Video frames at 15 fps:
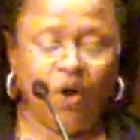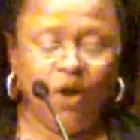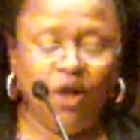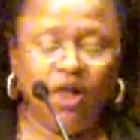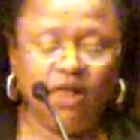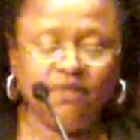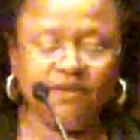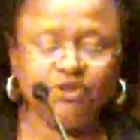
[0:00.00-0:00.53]

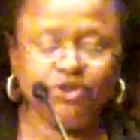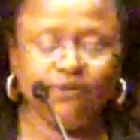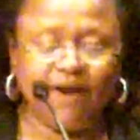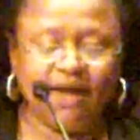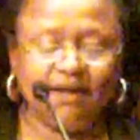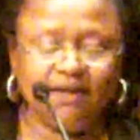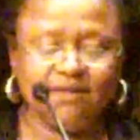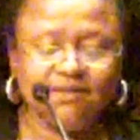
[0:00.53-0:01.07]
all the
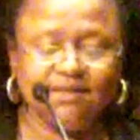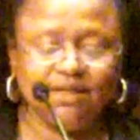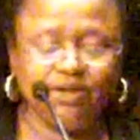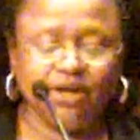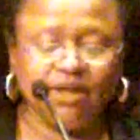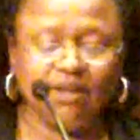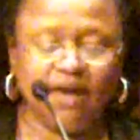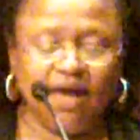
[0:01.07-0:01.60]
dragons
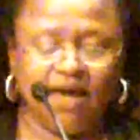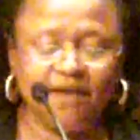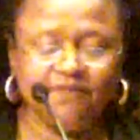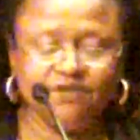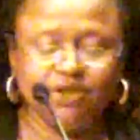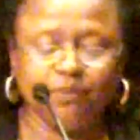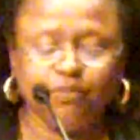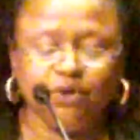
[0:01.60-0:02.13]
in our
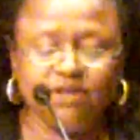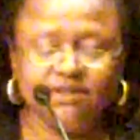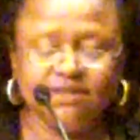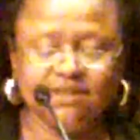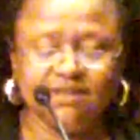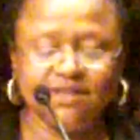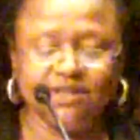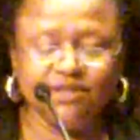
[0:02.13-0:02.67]
lives are
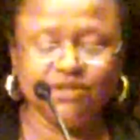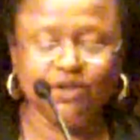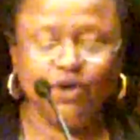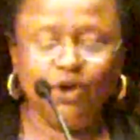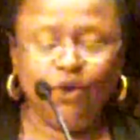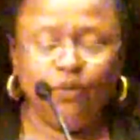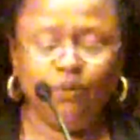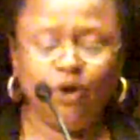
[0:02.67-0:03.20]
princesses
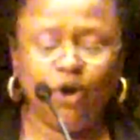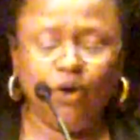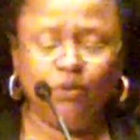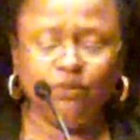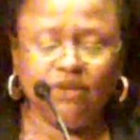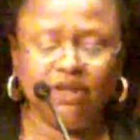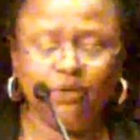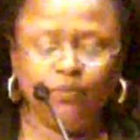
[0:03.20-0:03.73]
who are
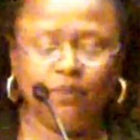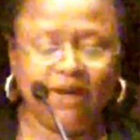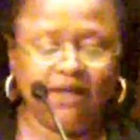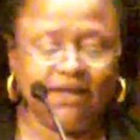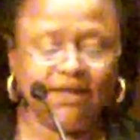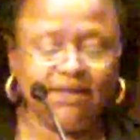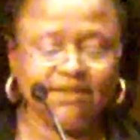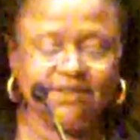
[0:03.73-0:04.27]
only
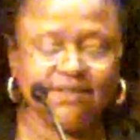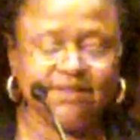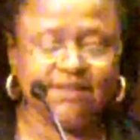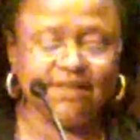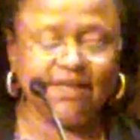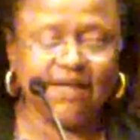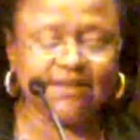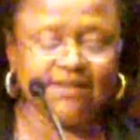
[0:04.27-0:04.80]
waiting to
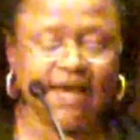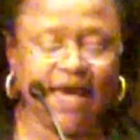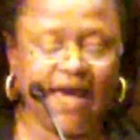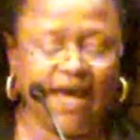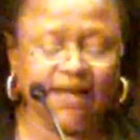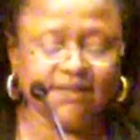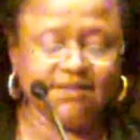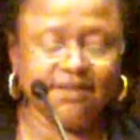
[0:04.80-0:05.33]
see us
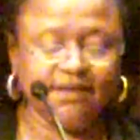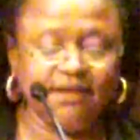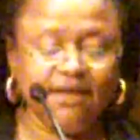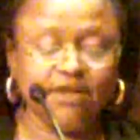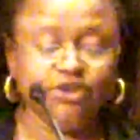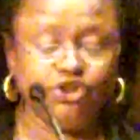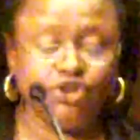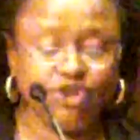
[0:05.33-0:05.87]
act
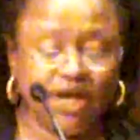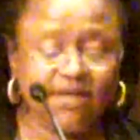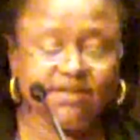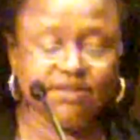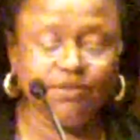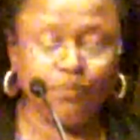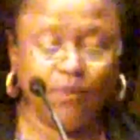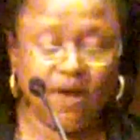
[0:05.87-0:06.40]

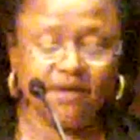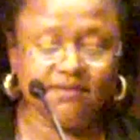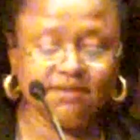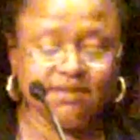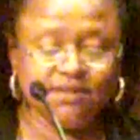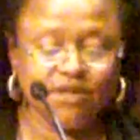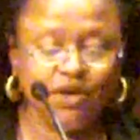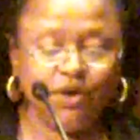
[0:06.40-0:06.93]
just
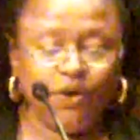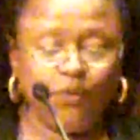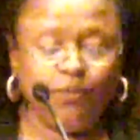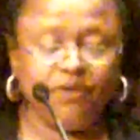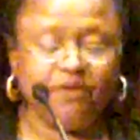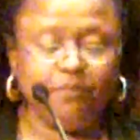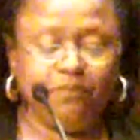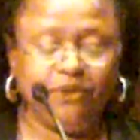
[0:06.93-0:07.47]
once
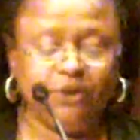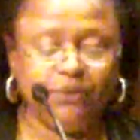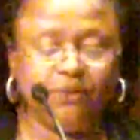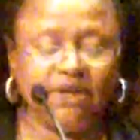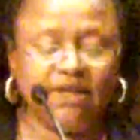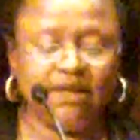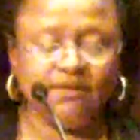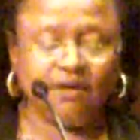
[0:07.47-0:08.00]
with
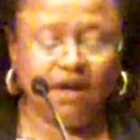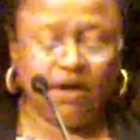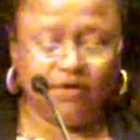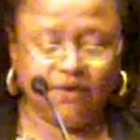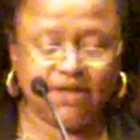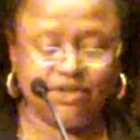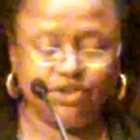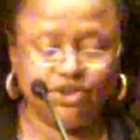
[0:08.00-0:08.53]
beauty and
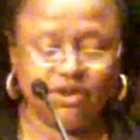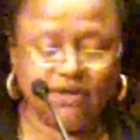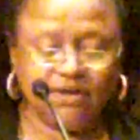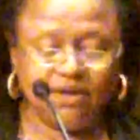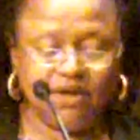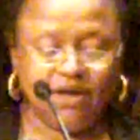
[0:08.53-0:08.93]
courage.